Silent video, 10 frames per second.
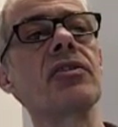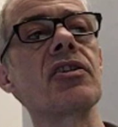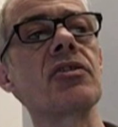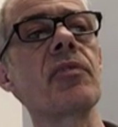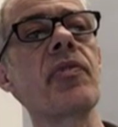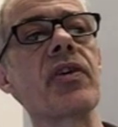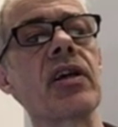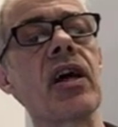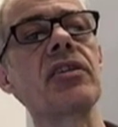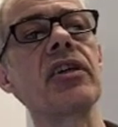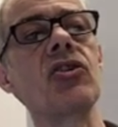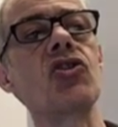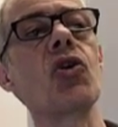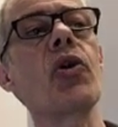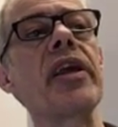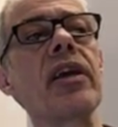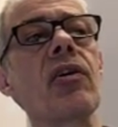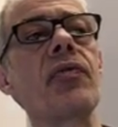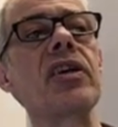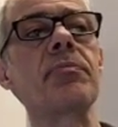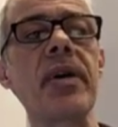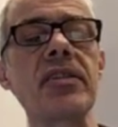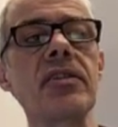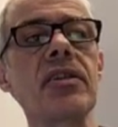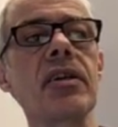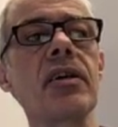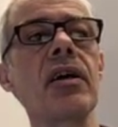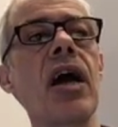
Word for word: so some of the cutting and joining of these messenger